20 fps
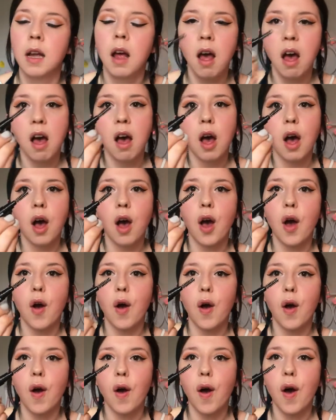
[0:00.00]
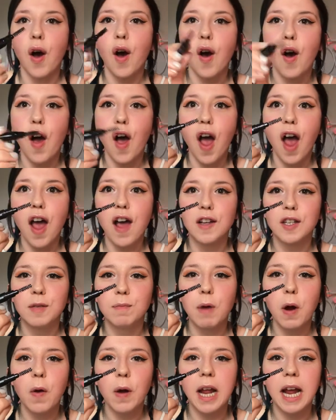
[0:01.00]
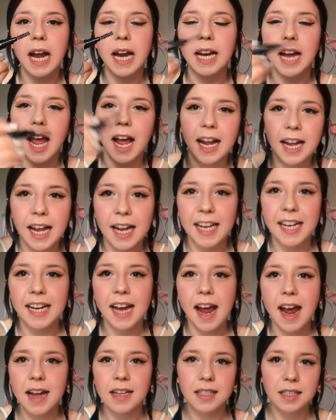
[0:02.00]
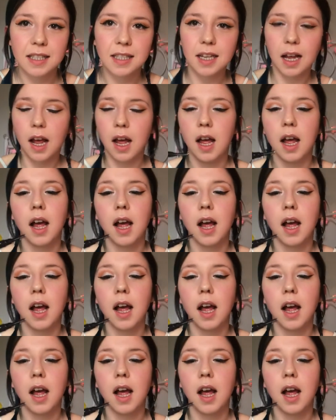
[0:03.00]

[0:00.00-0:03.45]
A spoolie! Yes!